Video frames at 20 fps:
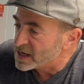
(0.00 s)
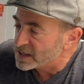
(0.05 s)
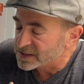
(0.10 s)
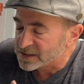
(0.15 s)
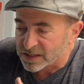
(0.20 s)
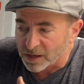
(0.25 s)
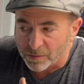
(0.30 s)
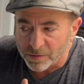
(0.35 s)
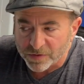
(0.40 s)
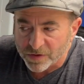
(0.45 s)

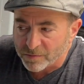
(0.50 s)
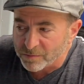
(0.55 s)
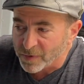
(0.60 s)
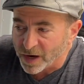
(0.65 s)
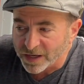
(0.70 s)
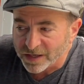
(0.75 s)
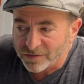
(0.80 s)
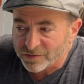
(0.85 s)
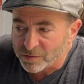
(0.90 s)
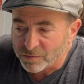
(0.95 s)
Some of them
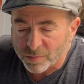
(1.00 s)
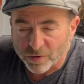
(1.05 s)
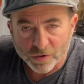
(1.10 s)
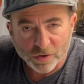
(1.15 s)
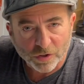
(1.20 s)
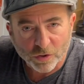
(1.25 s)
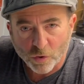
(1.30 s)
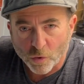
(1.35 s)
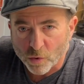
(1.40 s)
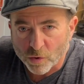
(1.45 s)
might even
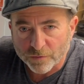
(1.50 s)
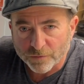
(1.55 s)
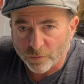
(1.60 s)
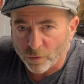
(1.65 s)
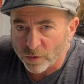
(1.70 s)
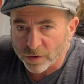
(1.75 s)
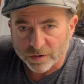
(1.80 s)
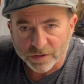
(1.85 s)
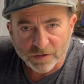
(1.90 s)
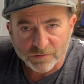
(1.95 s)
burn a quart of
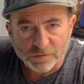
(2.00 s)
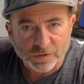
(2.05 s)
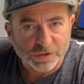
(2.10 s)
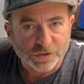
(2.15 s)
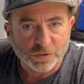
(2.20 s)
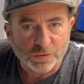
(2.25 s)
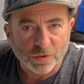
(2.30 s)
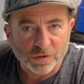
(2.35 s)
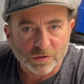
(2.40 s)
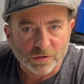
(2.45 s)
oil every
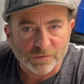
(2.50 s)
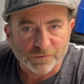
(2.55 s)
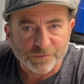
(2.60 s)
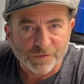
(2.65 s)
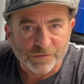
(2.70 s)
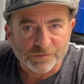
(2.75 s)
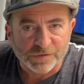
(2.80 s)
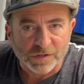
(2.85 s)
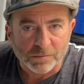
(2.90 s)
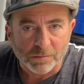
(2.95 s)

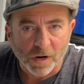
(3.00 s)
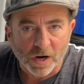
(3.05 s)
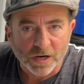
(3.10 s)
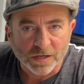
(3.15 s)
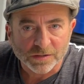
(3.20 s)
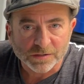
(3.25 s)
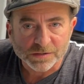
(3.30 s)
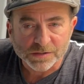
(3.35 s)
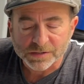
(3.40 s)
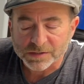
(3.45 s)
250
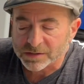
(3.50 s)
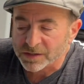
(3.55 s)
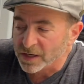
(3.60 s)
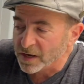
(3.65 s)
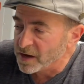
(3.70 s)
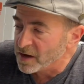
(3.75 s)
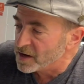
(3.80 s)
miles.